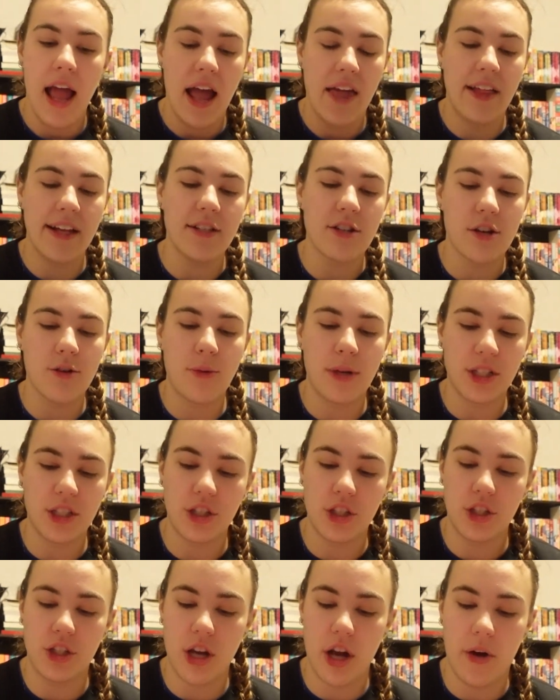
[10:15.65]
And I started watching
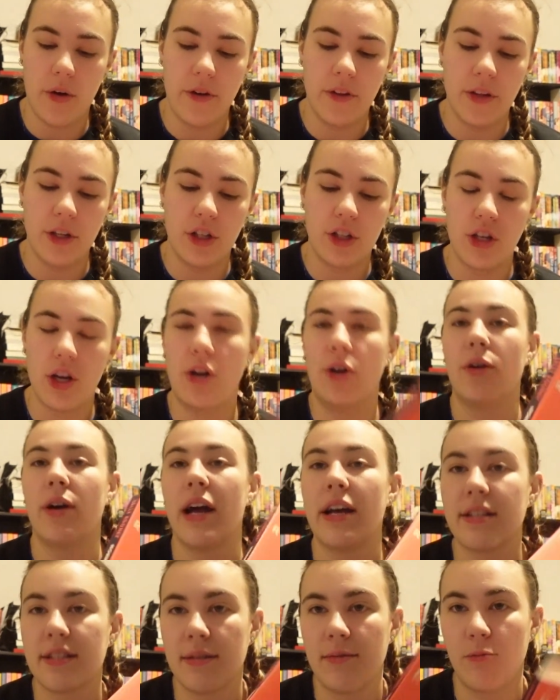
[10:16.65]
the show, and the show
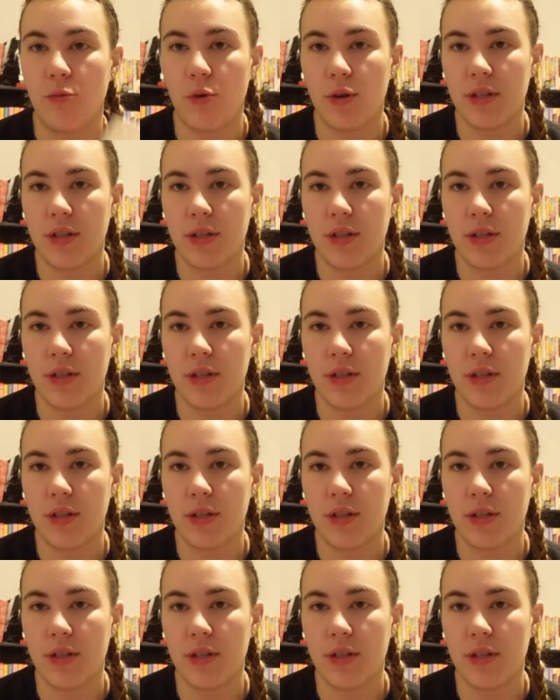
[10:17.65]
has